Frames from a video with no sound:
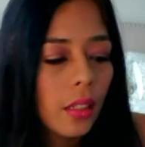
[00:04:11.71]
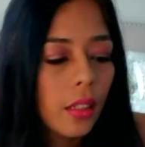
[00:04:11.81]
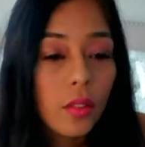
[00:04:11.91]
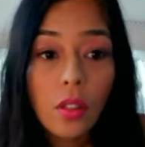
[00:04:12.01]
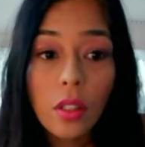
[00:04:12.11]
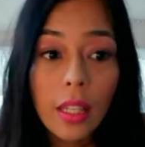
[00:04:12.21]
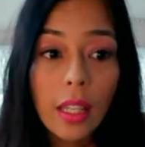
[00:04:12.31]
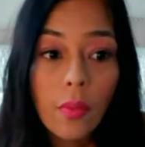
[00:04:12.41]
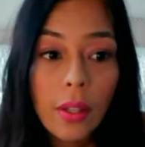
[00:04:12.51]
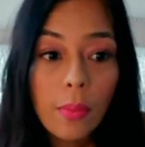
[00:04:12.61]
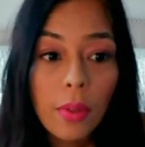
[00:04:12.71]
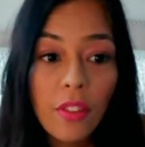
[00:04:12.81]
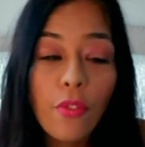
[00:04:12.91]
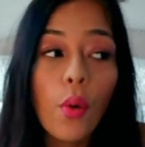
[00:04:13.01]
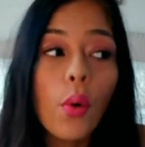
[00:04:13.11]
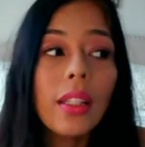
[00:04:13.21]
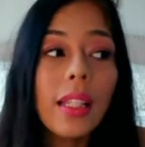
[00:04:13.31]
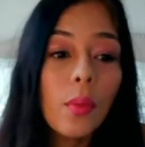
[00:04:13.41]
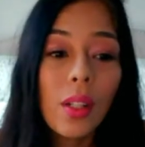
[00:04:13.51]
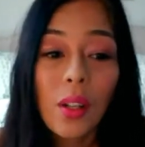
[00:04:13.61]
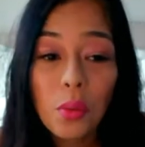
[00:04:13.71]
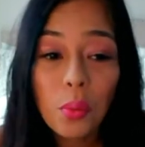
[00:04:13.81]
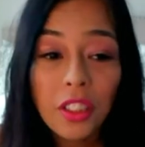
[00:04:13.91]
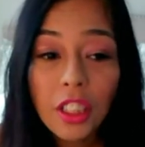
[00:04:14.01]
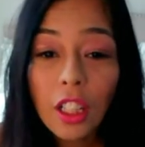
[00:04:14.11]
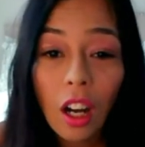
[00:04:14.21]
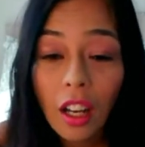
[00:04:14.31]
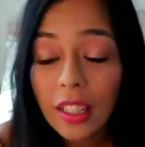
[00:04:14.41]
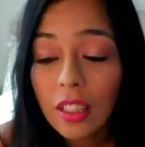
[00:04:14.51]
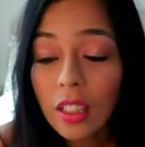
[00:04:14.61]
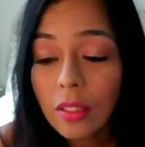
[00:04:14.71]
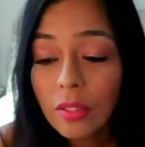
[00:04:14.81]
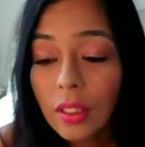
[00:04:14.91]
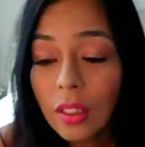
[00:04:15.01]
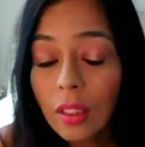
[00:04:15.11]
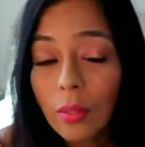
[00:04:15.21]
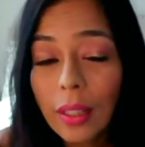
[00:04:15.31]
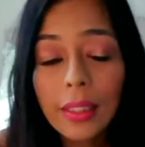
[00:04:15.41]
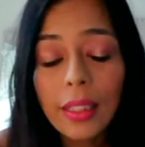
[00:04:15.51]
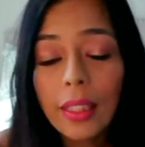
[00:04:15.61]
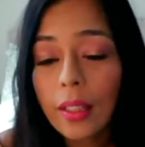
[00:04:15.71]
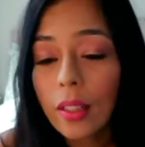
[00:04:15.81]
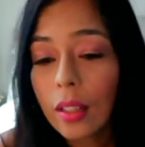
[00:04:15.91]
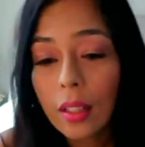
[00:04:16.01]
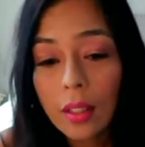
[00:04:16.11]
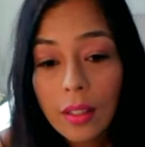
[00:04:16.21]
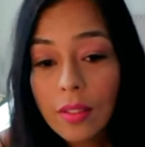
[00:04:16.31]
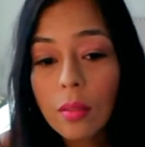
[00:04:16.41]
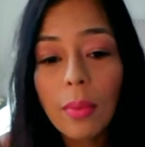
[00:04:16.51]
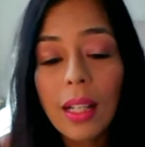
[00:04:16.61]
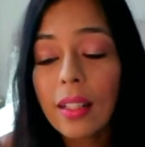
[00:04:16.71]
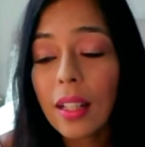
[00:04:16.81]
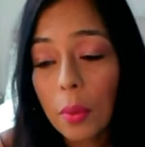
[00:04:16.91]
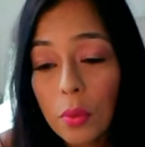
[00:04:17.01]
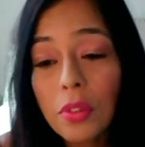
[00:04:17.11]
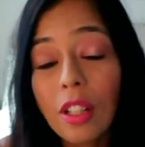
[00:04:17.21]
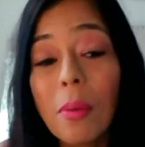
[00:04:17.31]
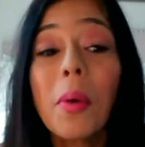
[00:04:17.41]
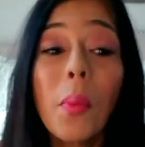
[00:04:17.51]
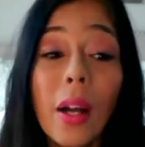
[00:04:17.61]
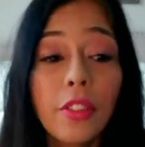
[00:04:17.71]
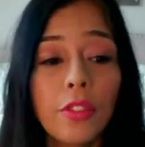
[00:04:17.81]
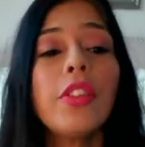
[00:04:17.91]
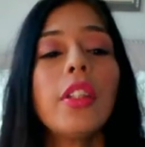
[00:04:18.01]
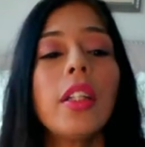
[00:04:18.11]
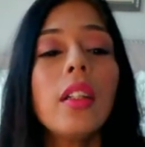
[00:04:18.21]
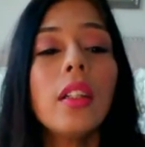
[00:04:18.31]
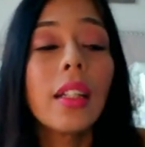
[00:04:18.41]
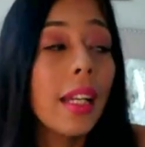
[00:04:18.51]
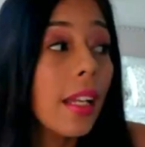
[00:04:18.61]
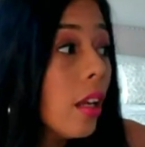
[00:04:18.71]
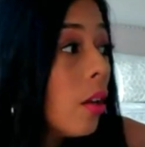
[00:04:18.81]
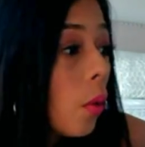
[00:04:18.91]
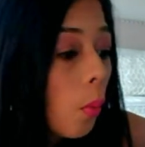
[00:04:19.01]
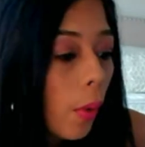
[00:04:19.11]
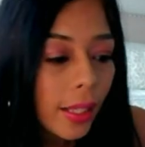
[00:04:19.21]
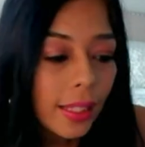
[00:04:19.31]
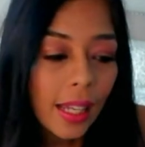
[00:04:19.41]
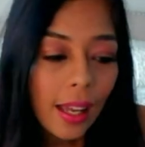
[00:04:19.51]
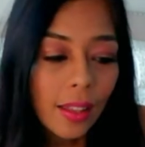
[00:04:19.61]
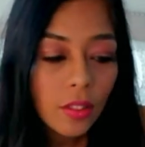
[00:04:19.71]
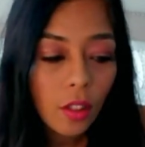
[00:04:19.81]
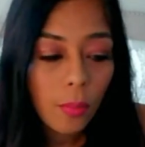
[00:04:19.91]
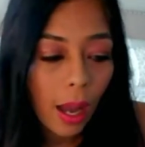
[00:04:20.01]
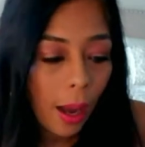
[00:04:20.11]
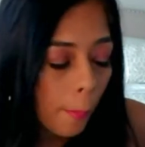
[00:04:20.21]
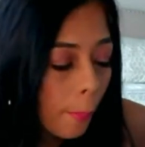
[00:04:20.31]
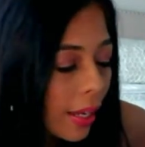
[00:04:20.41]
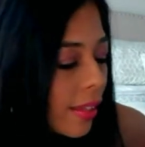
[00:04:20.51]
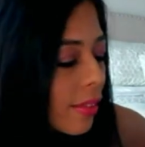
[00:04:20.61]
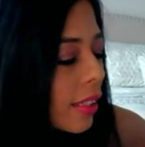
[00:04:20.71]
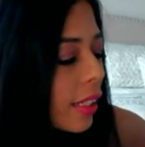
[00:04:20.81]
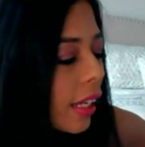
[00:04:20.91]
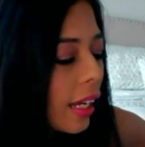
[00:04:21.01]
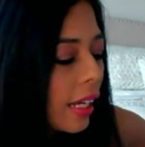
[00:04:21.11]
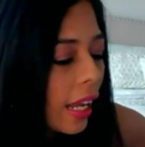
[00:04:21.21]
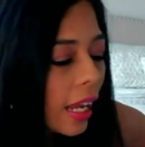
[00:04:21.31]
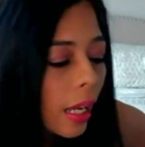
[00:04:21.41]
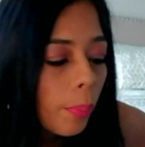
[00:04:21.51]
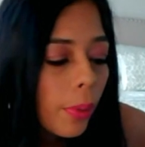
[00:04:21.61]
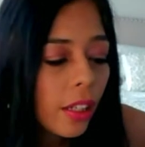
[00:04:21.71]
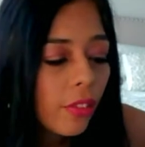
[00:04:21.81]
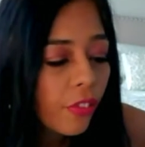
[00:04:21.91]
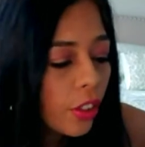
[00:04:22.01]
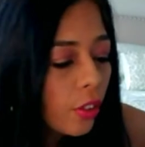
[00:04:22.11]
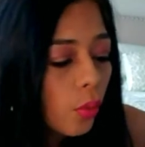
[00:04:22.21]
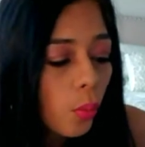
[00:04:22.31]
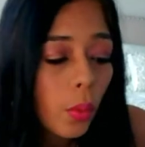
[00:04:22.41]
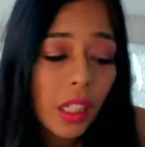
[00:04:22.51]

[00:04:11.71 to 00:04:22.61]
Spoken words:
So even before then, when I was watching on and off, Randy is somebody that I will stop and watch for, okay? Randy has some amazing and epic feuds with